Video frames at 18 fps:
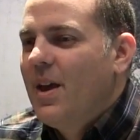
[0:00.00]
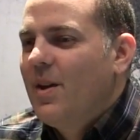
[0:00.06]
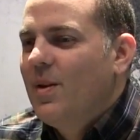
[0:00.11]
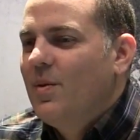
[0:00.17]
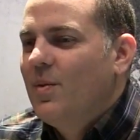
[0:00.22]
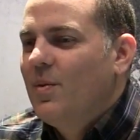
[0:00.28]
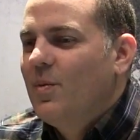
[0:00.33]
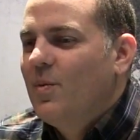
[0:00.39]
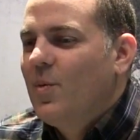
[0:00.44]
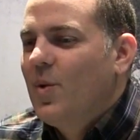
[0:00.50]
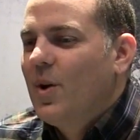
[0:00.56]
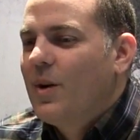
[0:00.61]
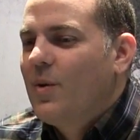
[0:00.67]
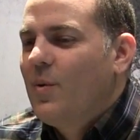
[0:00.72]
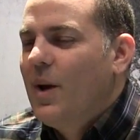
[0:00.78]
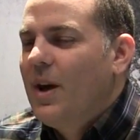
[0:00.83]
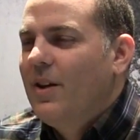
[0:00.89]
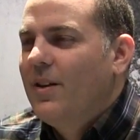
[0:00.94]

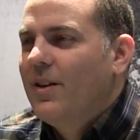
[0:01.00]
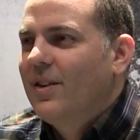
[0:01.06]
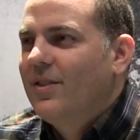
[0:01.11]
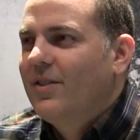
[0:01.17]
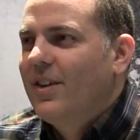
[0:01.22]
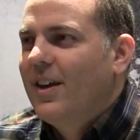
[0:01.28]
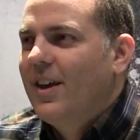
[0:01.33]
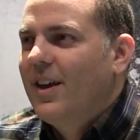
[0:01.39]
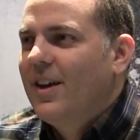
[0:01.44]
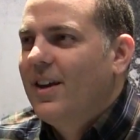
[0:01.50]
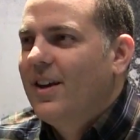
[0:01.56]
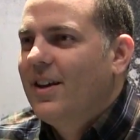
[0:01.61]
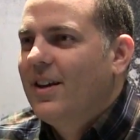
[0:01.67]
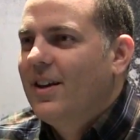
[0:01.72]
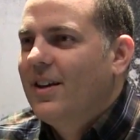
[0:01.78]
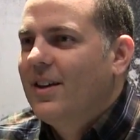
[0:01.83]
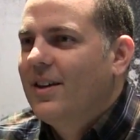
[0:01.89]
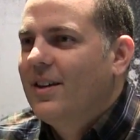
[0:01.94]
work well as
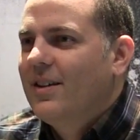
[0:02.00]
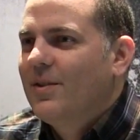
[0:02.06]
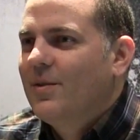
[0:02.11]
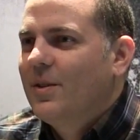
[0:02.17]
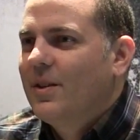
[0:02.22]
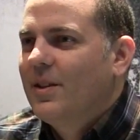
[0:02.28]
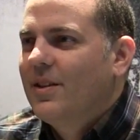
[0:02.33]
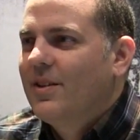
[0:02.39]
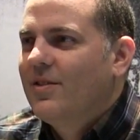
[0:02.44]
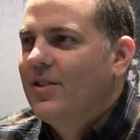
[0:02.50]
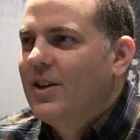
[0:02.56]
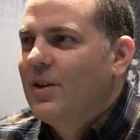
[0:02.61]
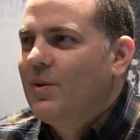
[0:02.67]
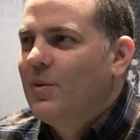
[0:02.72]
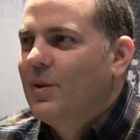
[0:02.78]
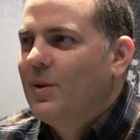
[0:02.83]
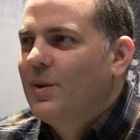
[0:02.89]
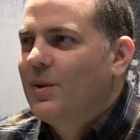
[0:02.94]
with a
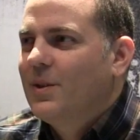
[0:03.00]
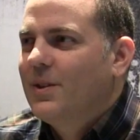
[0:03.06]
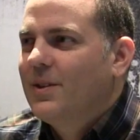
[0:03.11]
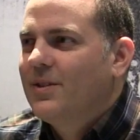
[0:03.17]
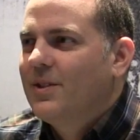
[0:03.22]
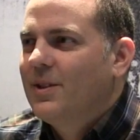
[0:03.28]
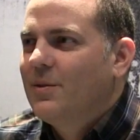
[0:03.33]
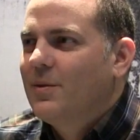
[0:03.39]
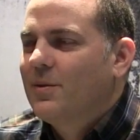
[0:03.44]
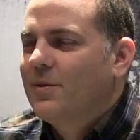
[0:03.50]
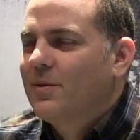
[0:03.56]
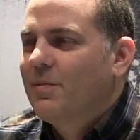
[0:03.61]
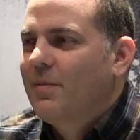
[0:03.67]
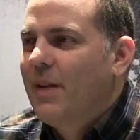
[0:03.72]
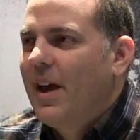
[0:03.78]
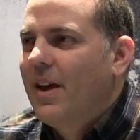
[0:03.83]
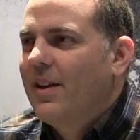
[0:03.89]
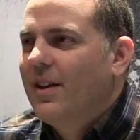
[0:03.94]
sequel or a sequel
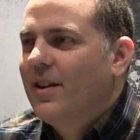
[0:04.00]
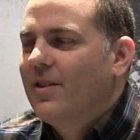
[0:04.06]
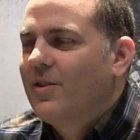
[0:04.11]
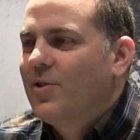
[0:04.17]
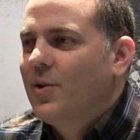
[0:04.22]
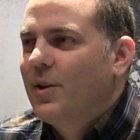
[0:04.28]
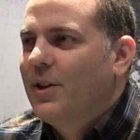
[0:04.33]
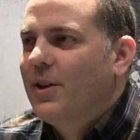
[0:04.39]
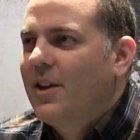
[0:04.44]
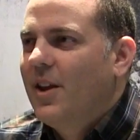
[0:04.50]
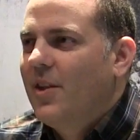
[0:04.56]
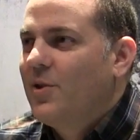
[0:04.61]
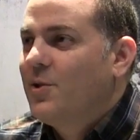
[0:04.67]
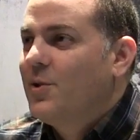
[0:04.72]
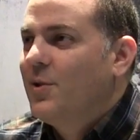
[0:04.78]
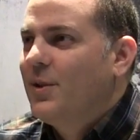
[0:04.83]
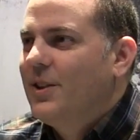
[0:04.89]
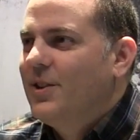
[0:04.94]
from that, another
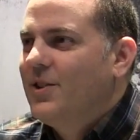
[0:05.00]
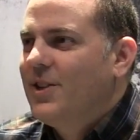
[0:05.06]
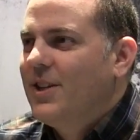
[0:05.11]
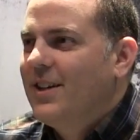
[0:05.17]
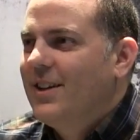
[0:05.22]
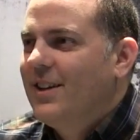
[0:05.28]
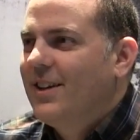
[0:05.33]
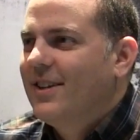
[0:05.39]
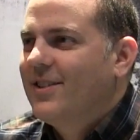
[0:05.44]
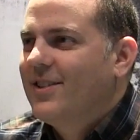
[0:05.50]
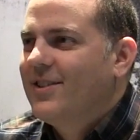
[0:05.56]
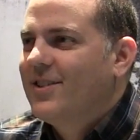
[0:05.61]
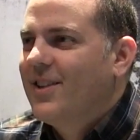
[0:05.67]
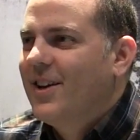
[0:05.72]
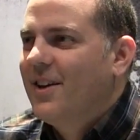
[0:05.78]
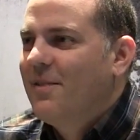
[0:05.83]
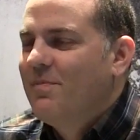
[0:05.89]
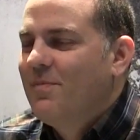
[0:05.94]
trilogy, I should
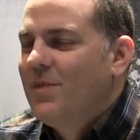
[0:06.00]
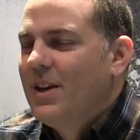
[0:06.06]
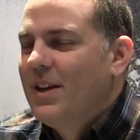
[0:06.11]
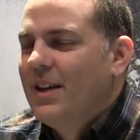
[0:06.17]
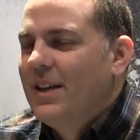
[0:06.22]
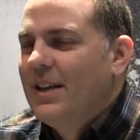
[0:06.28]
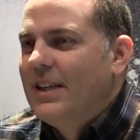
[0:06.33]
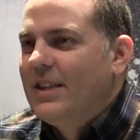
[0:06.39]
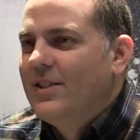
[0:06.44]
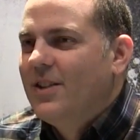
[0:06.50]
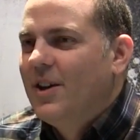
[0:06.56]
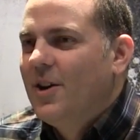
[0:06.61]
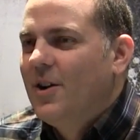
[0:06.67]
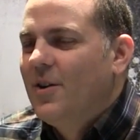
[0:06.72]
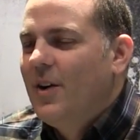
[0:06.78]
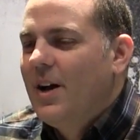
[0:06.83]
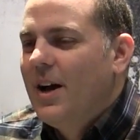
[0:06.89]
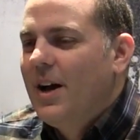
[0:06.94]
say.
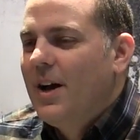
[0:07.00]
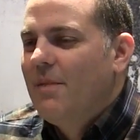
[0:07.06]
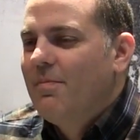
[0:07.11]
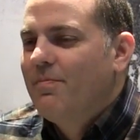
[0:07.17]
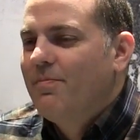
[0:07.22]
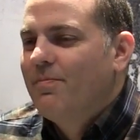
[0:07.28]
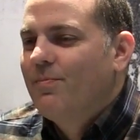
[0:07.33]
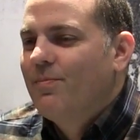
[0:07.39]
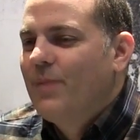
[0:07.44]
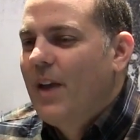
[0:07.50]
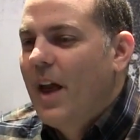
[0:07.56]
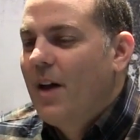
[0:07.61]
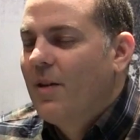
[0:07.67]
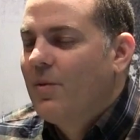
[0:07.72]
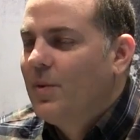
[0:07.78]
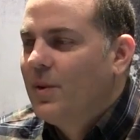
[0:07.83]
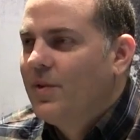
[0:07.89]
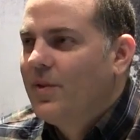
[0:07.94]
So
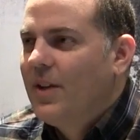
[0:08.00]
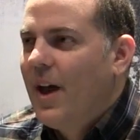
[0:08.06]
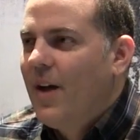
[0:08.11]
yeah, we'll see